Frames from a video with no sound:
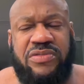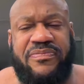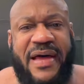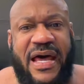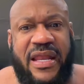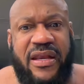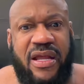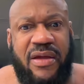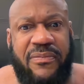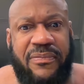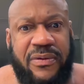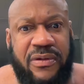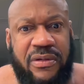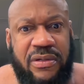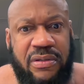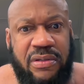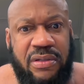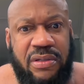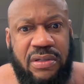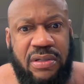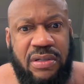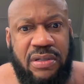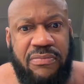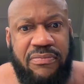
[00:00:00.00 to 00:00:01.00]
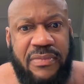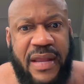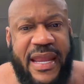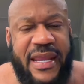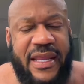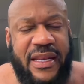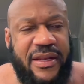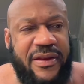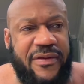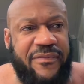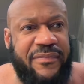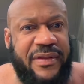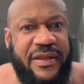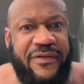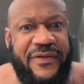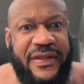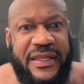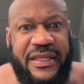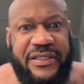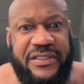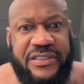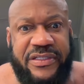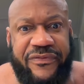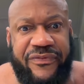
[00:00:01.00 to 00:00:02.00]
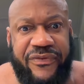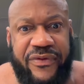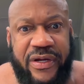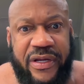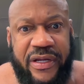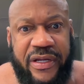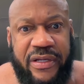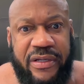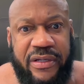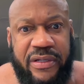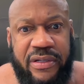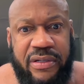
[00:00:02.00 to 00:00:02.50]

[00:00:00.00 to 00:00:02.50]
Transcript: my number. Make it even easier for you.